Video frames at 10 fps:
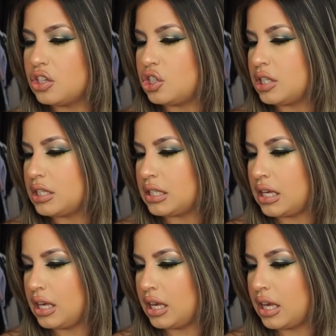
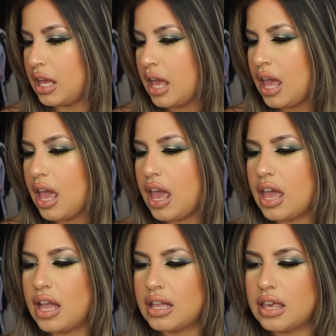ginseng
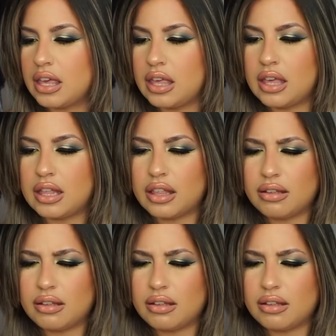and kikui